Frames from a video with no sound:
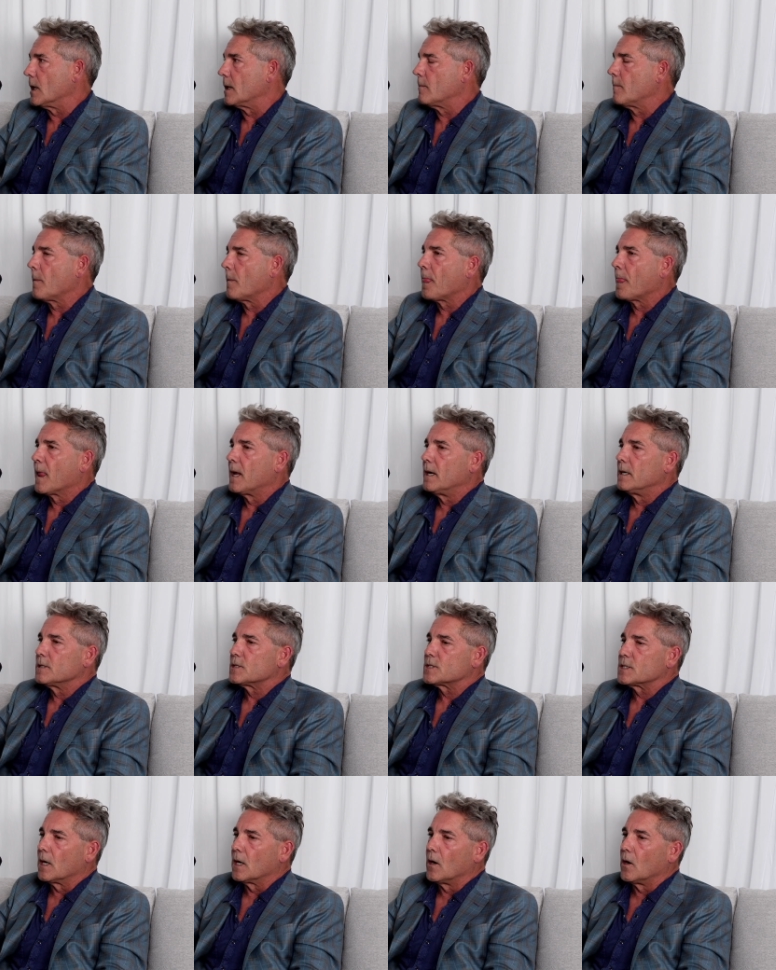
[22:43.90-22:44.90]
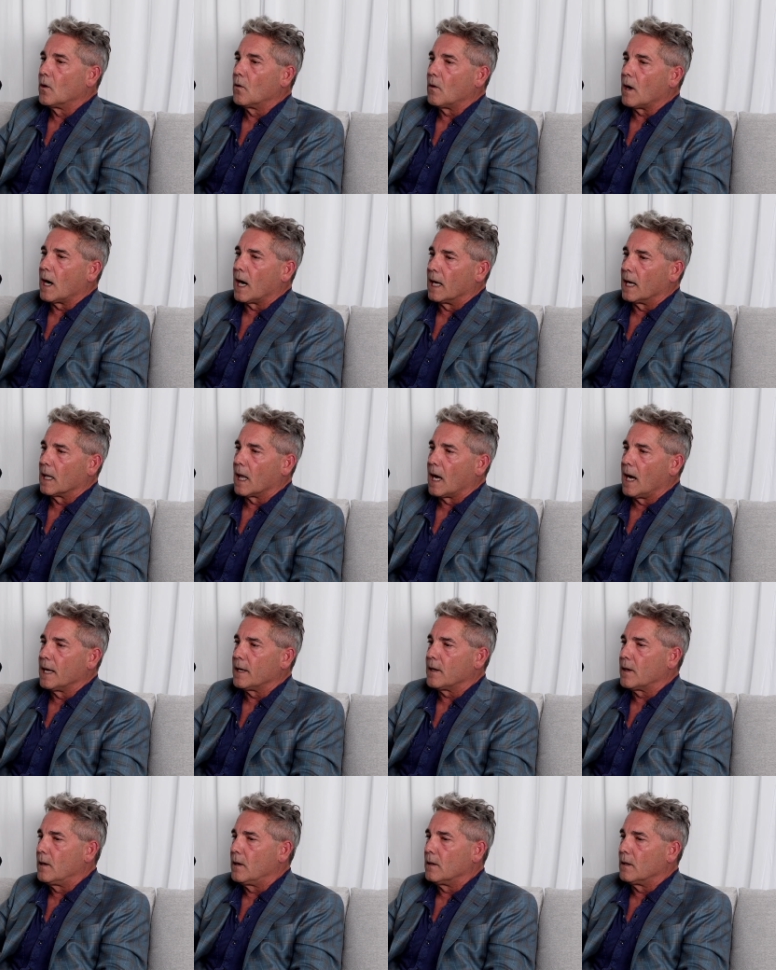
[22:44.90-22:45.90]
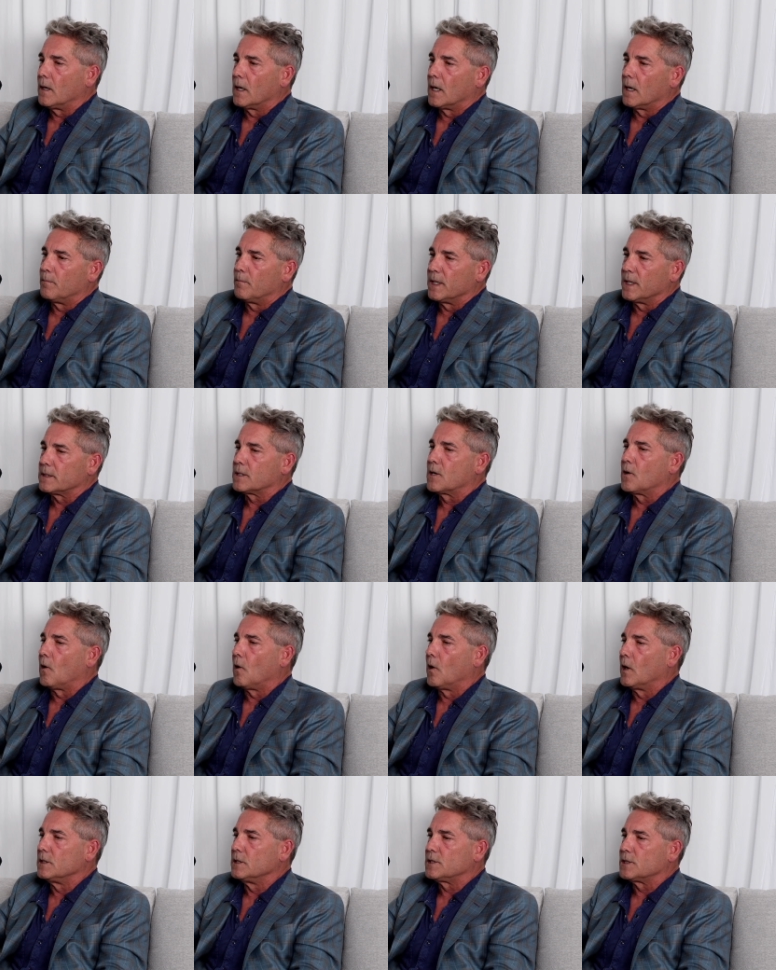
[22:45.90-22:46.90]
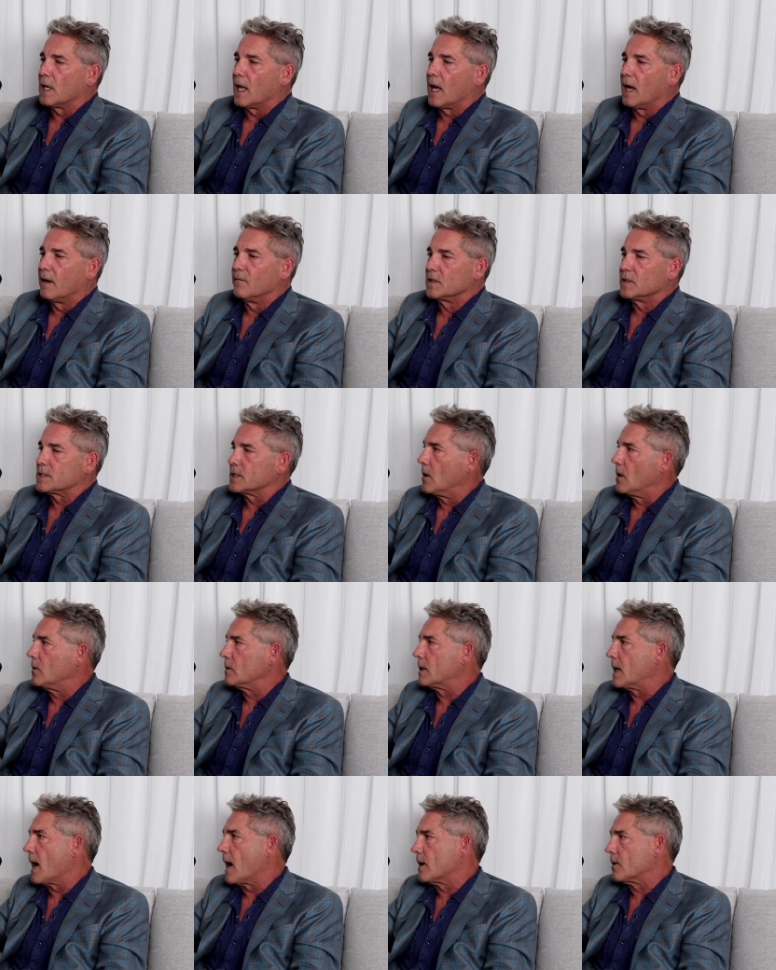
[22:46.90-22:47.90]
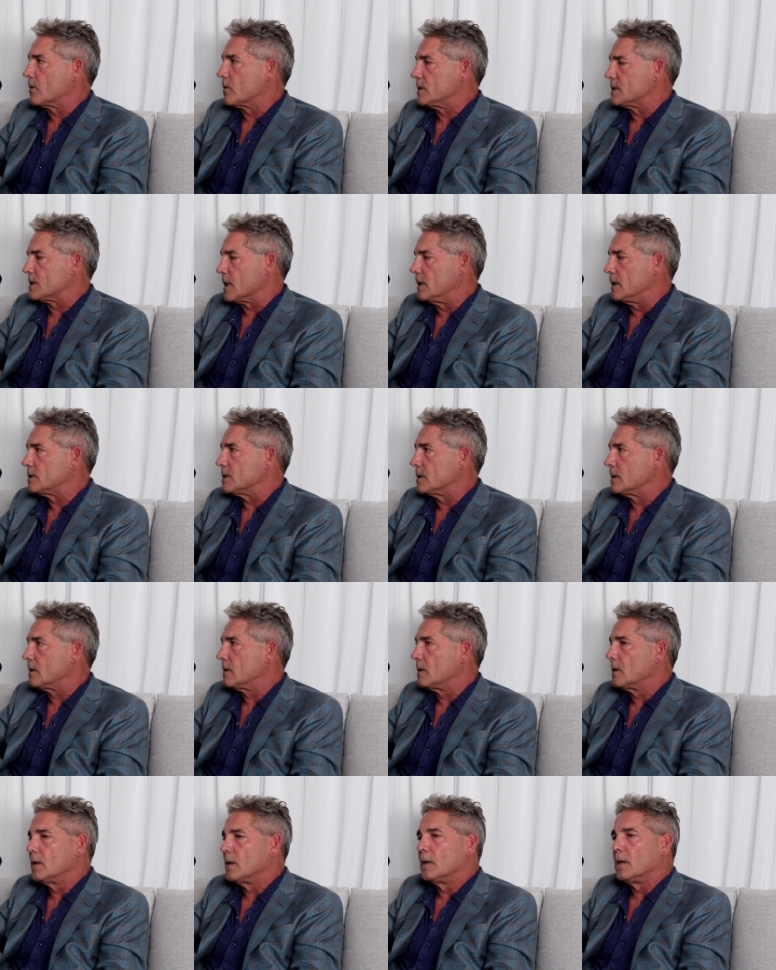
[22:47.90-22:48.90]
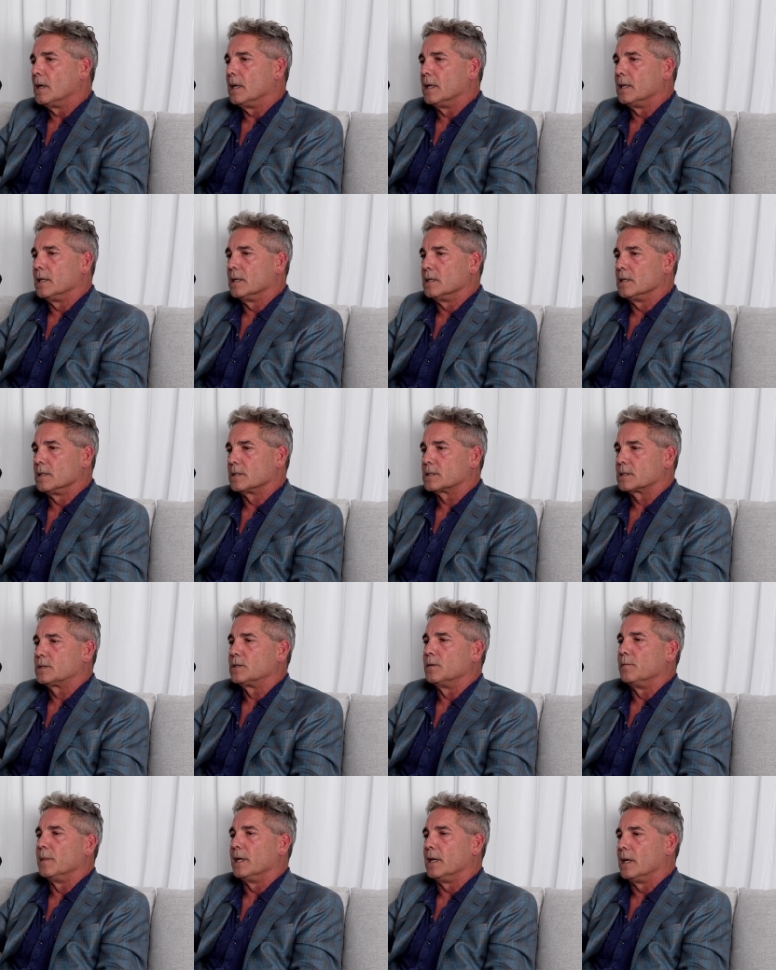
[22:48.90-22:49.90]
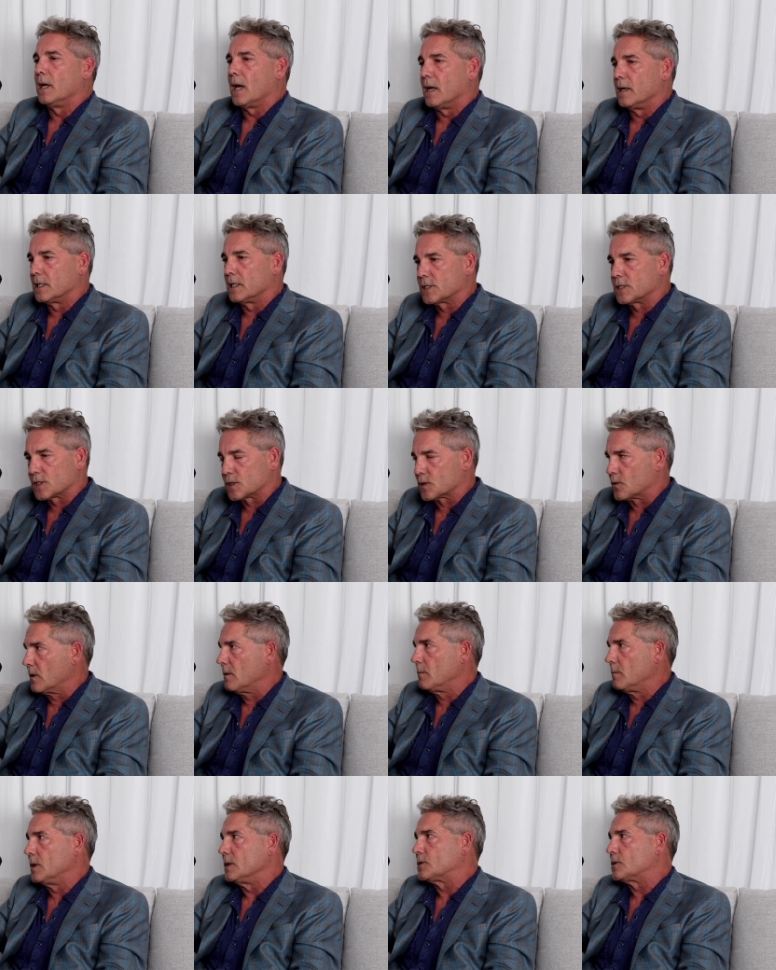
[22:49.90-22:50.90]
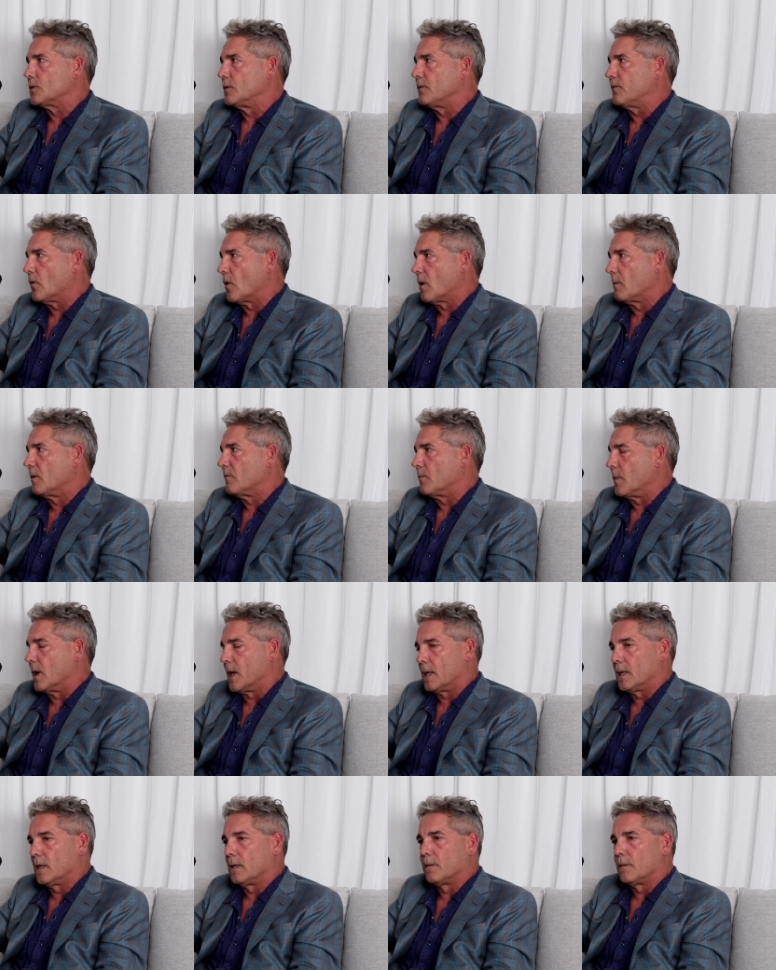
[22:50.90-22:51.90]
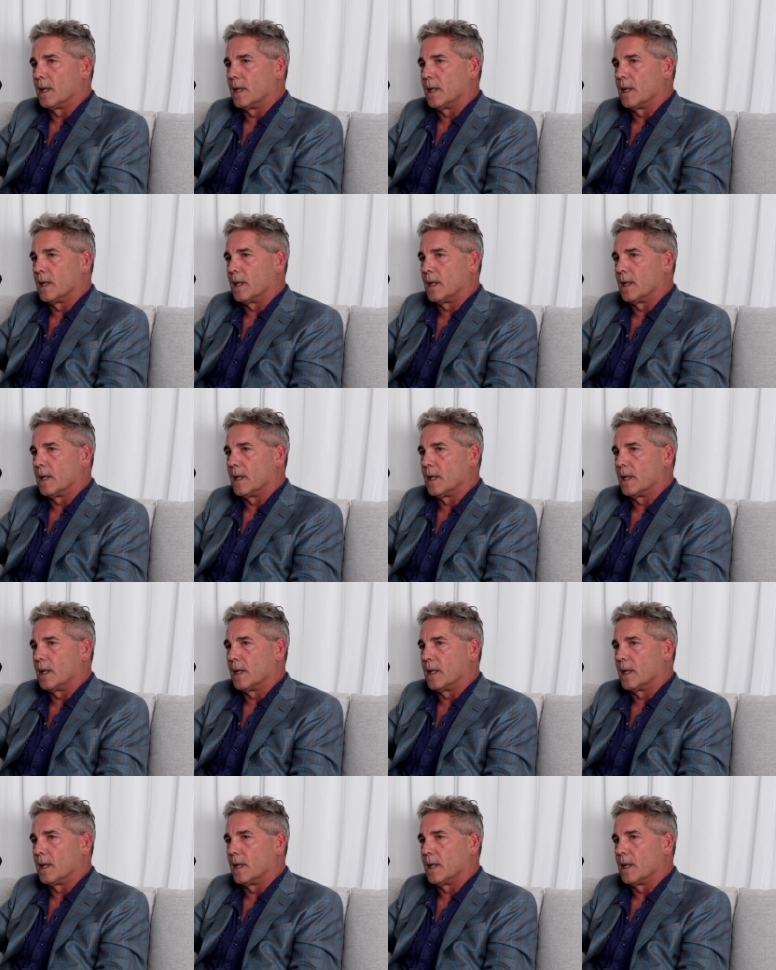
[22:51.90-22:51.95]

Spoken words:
Totally. So I like Bitcoin should have its own categorization. It is, to me, an extremely true form of money.